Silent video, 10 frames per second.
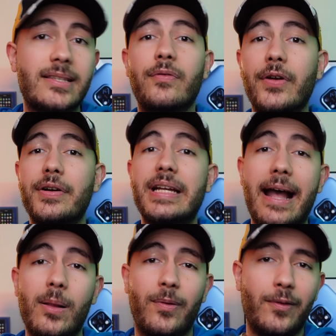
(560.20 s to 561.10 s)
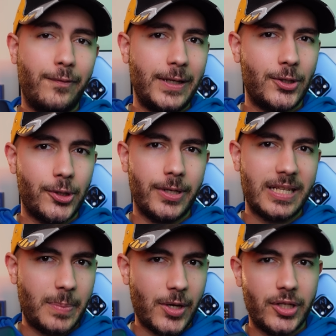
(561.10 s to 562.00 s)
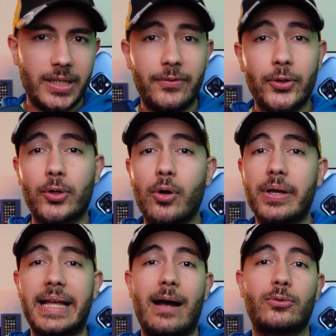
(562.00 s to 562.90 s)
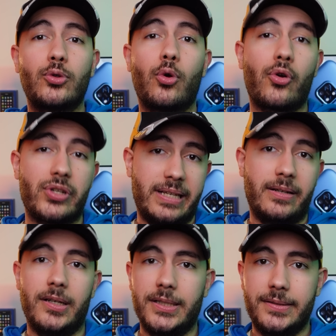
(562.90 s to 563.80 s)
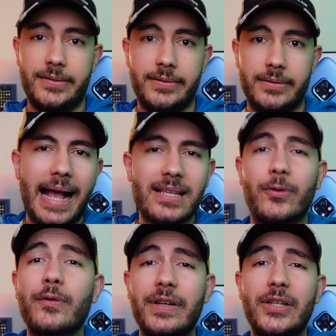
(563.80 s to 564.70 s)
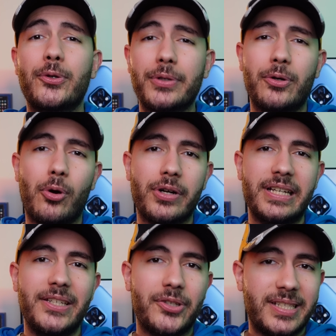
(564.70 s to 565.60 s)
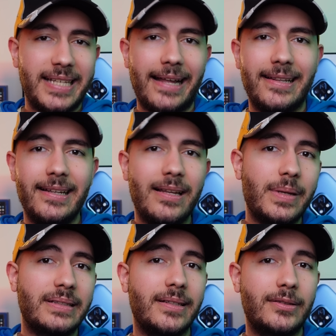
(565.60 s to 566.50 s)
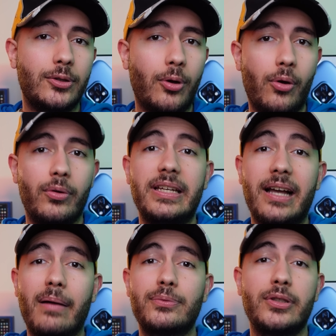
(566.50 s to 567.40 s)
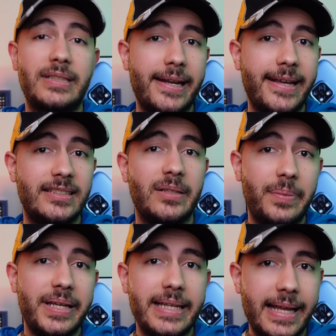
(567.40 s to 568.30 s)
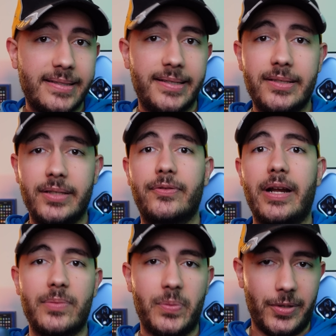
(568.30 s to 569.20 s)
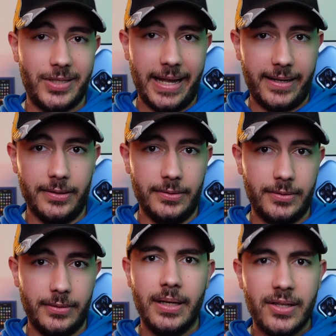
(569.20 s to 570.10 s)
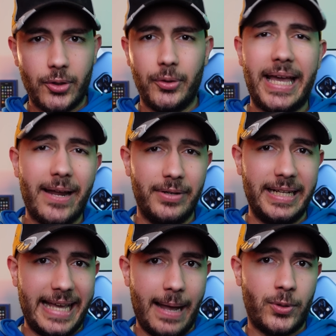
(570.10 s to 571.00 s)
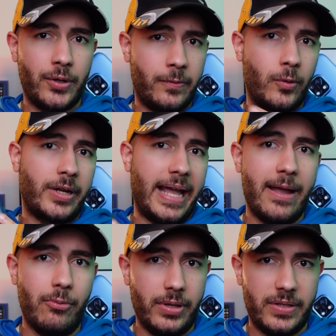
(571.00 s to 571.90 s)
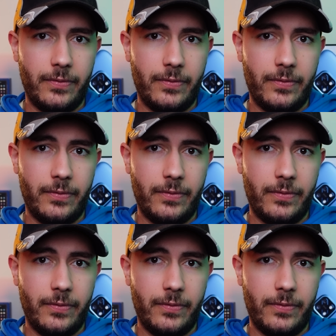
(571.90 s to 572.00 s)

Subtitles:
a very helpful feature, especially if you're going outdoors at night. As for video recording, you're sadly limited to only up to 1080p at 60 frames per second, so you can't really capture 4K with this